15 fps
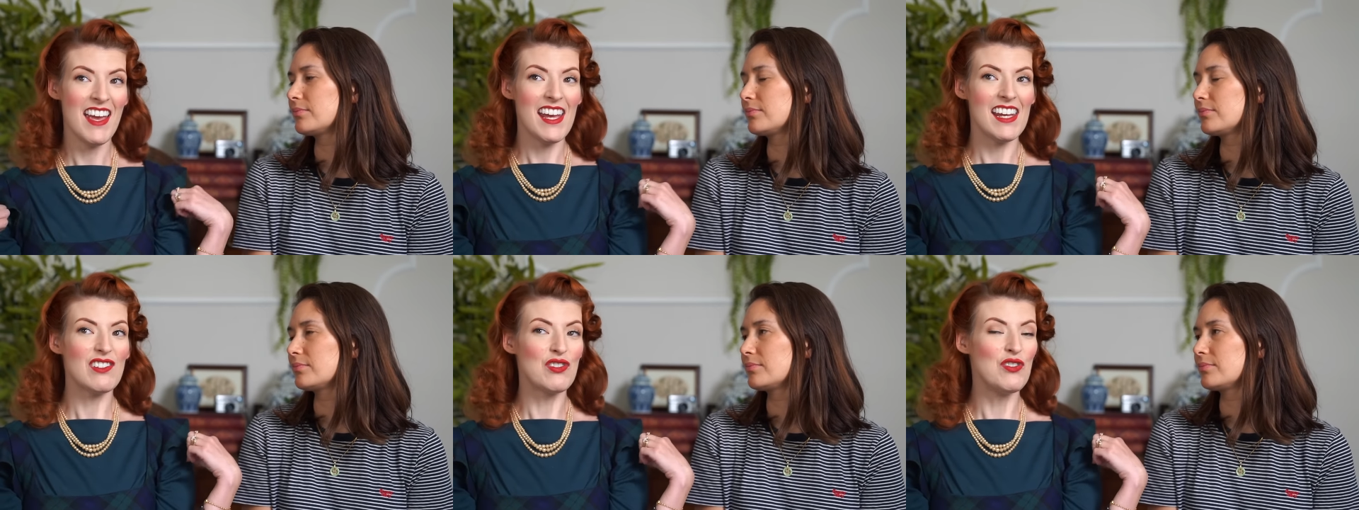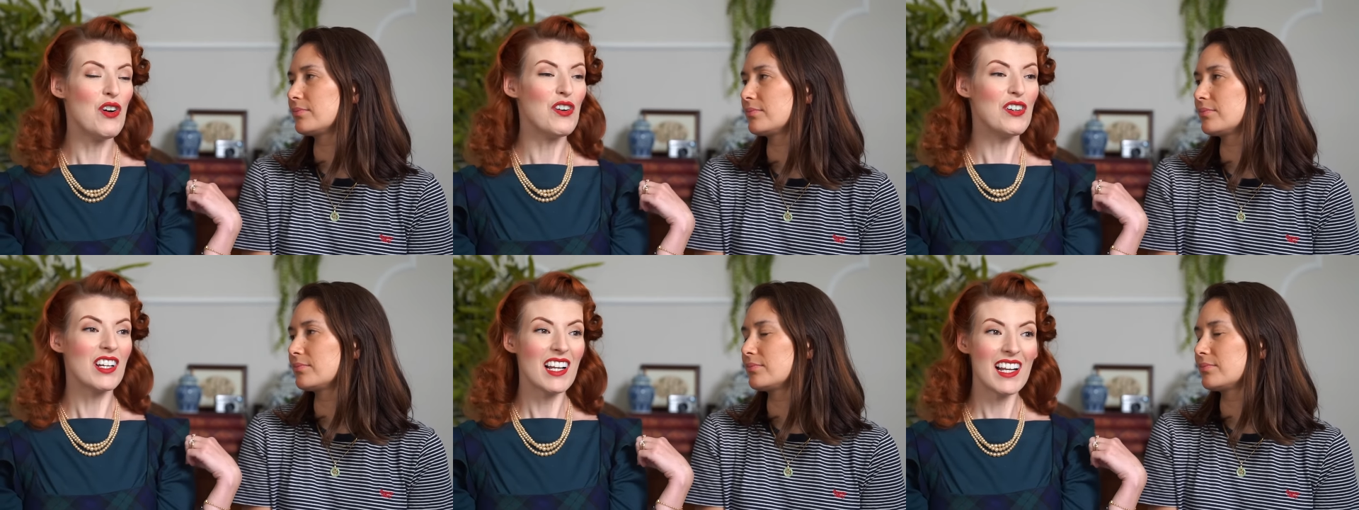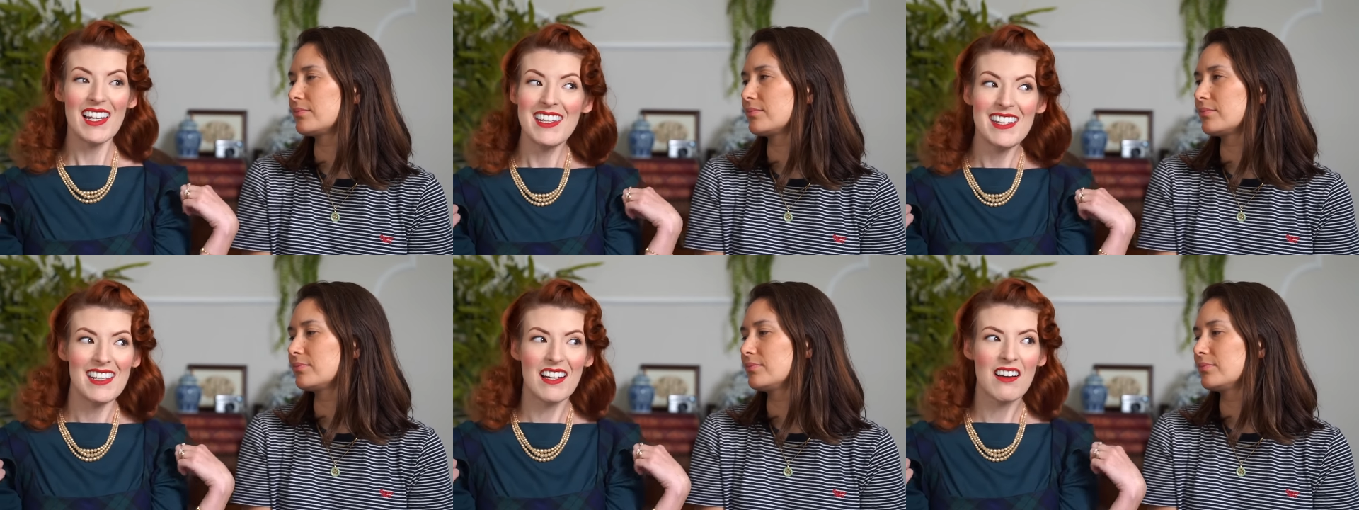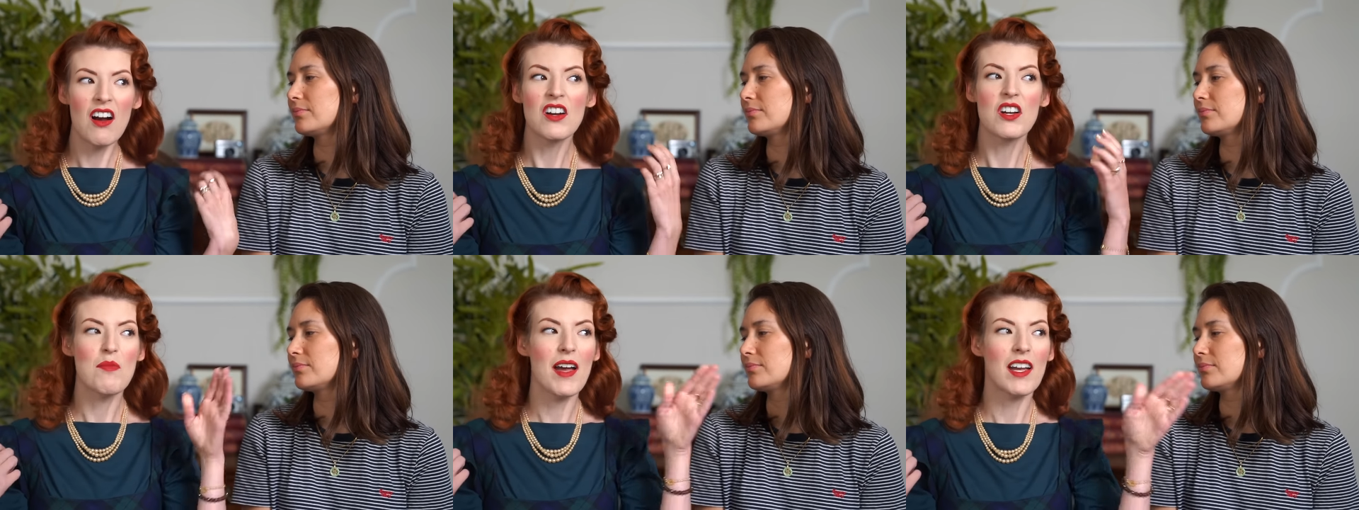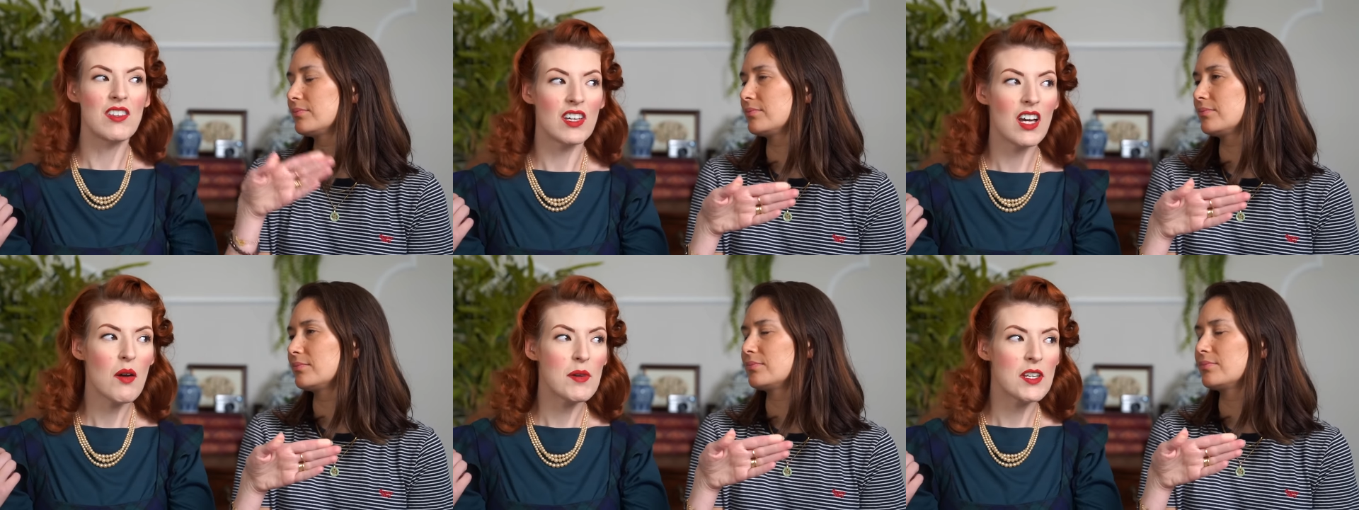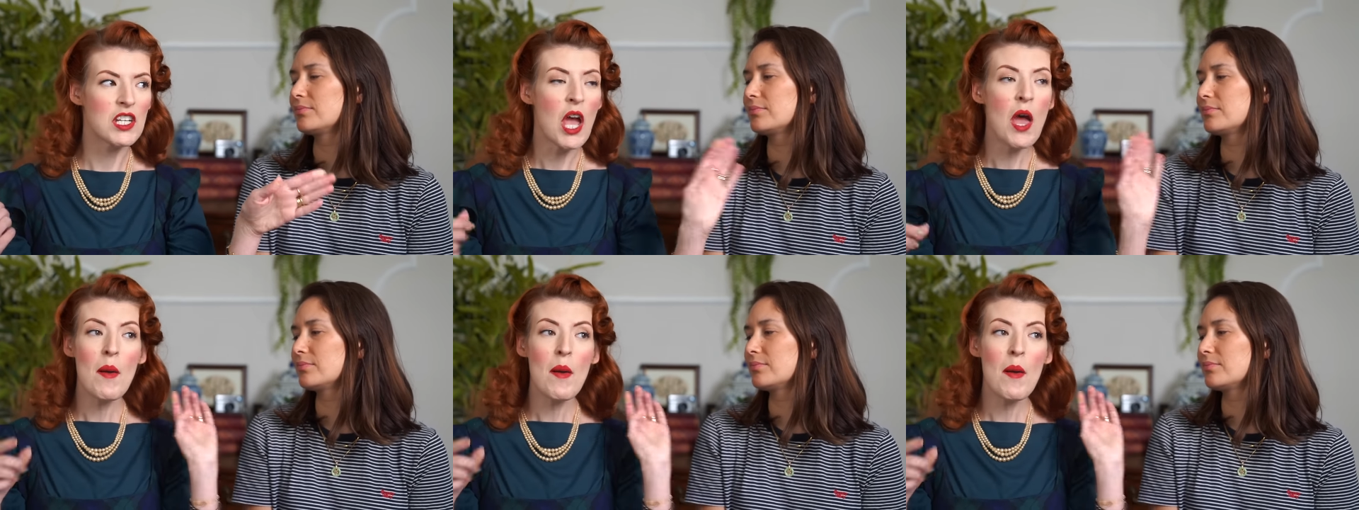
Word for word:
Speaker 1: It's not clean, it can't go back in the cupboard.